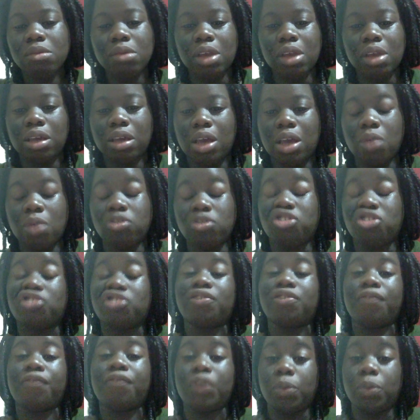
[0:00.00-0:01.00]
it was just a
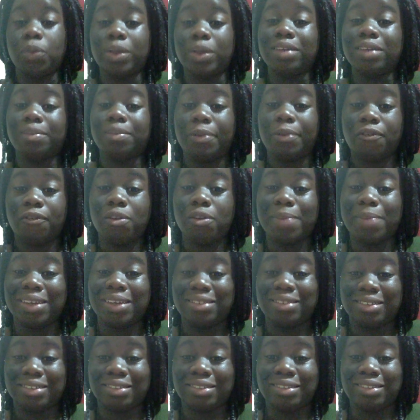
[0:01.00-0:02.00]
few weeks before my
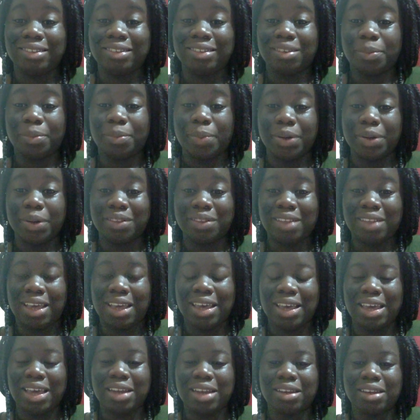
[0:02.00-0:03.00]
16th
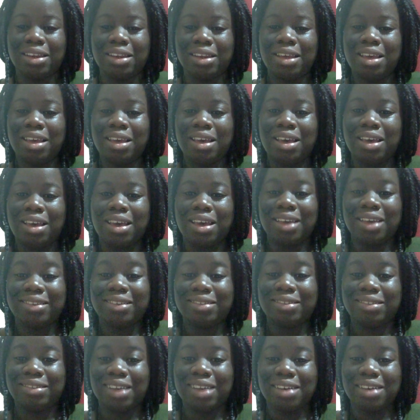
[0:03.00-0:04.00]
birthday. And it
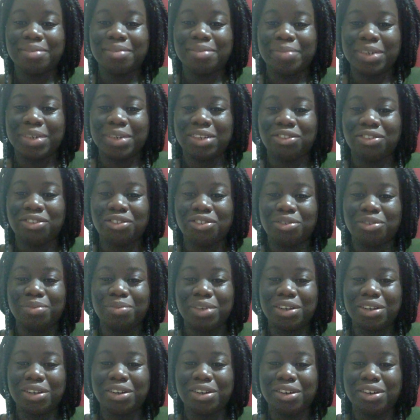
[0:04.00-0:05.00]
stung because, you know, me
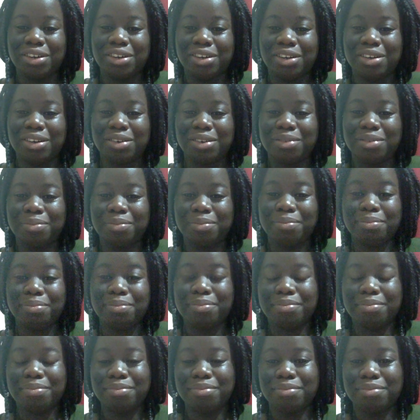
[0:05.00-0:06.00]
and her,
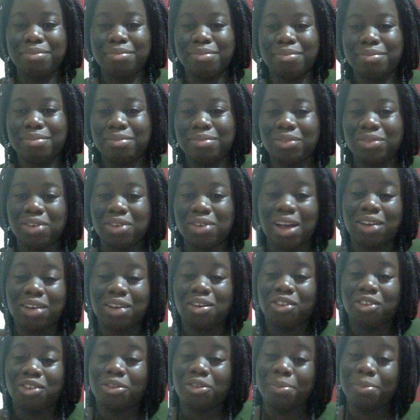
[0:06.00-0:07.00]
you know, I
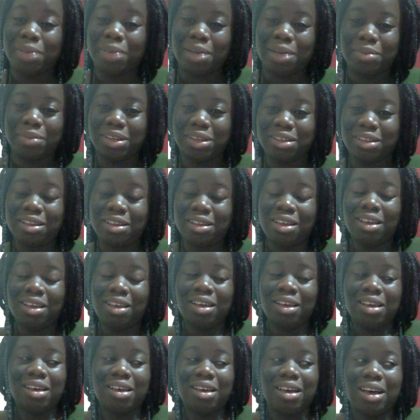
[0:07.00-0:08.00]
called her mama.
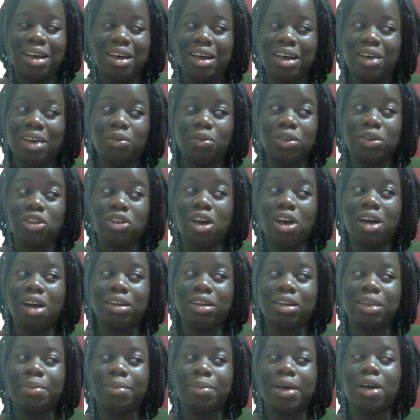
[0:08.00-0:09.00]
We
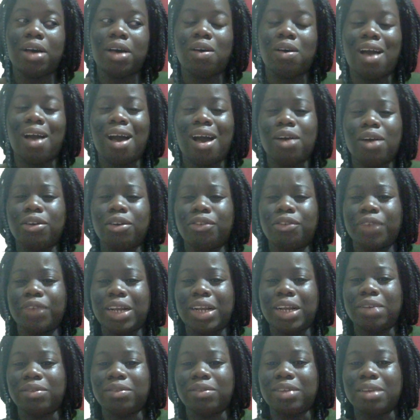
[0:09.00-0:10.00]
talked about how great
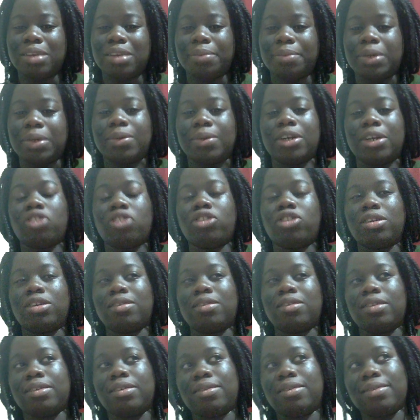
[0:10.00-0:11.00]
it was going to be when I turned
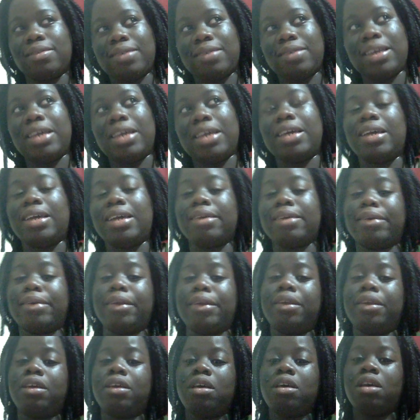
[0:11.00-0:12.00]
16,
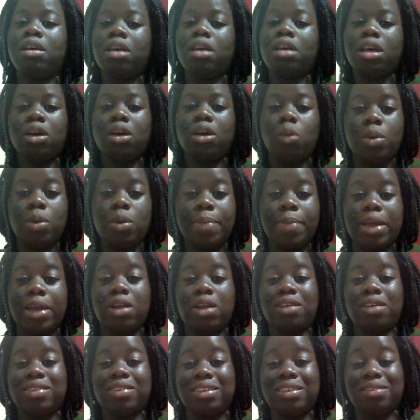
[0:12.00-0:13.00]
and we made
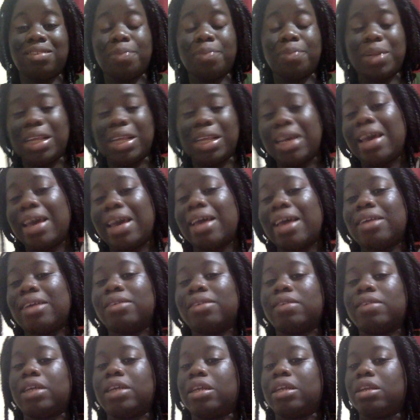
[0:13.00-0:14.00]
all these
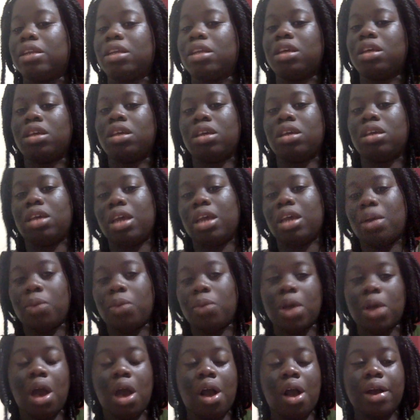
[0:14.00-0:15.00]
plans, and here we
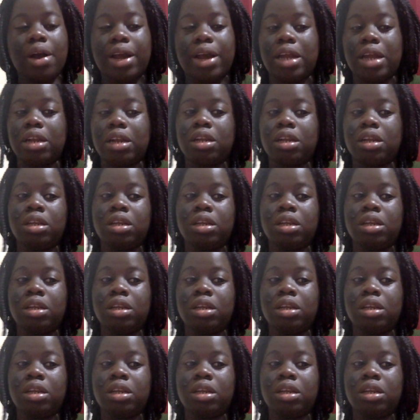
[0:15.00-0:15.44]
are, and